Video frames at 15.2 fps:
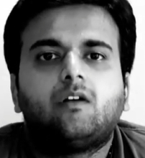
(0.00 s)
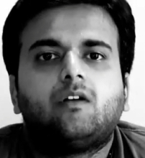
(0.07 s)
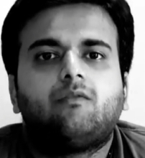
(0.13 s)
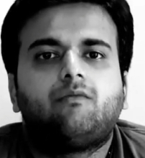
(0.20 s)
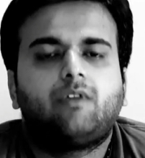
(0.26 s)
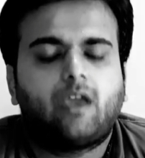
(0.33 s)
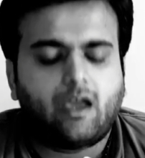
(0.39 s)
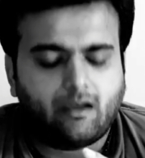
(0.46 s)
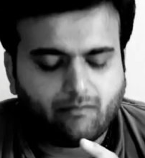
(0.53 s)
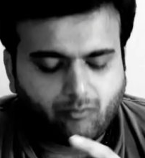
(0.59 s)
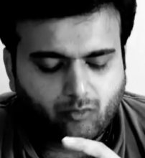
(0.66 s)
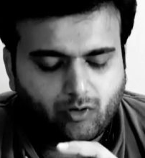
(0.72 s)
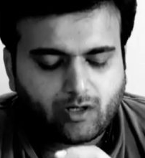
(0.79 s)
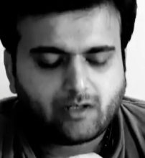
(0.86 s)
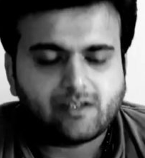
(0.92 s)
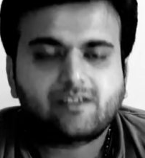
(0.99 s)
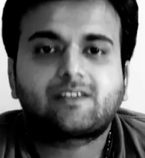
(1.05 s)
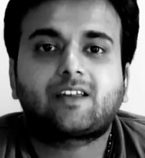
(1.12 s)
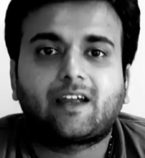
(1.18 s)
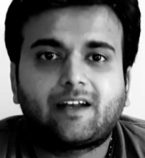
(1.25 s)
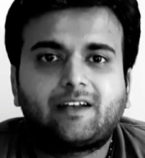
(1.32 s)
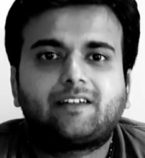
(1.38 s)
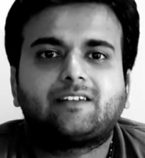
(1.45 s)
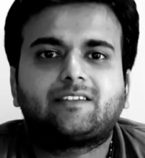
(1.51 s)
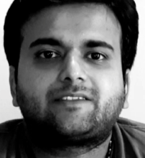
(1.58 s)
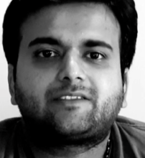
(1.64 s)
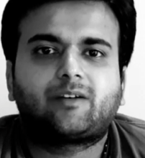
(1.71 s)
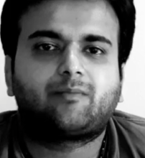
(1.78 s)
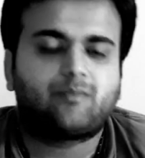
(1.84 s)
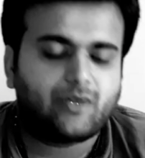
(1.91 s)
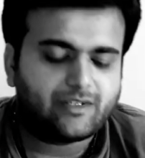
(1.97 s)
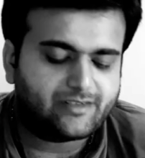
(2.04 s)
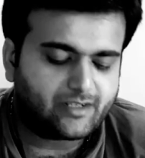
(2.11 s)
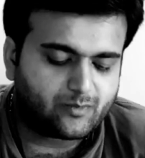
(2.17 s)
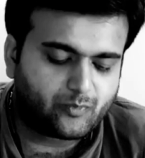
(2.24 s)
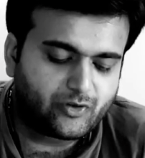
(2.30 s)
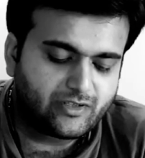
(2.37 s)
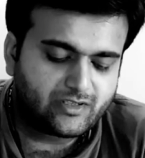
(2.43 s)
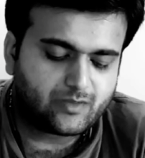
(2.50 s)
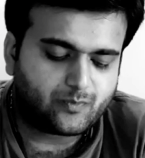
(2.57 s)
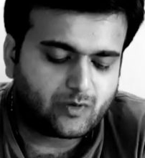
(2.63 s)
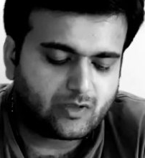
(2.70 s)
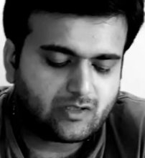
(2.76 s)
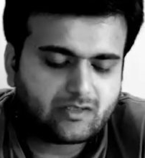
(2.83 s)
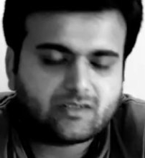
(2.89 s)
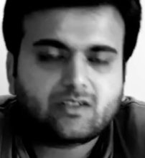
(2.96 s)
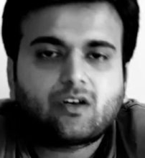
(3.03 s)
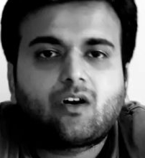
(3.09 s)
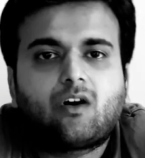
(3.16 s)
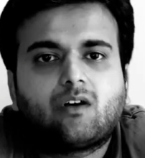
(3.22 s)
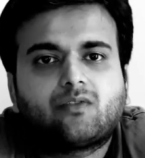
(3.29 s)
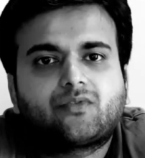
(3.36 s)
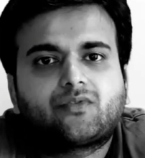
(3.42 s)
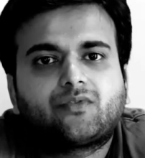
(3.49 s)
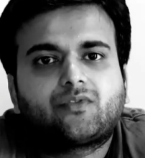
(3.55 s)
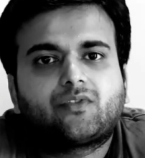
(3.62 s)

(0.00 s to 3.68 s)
we have to understand some basic principles of